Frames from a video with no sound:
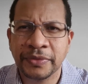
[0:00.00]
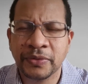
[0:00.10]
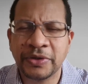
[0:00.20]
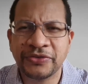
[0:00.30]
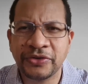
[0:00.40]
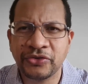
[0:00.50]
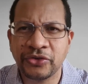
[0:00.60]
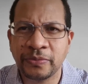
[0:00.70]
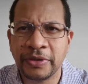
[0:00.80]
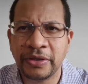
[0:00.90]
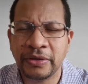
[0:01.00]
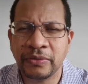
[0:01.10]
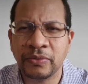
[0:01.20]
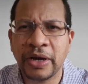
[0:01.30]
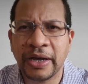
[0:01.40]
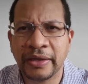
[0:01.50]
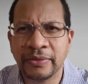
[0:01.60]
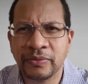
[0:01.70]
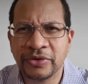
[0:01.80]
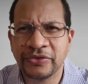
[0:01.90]
The question should be why?
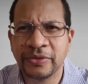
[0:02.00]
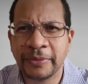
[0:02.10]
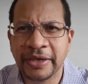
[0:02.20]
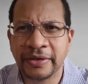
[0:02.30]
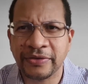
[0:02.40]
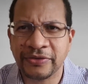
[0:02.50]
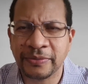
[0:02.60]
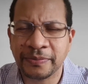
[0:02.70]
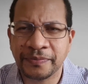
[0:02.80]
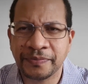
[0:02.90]
What is the mechanism?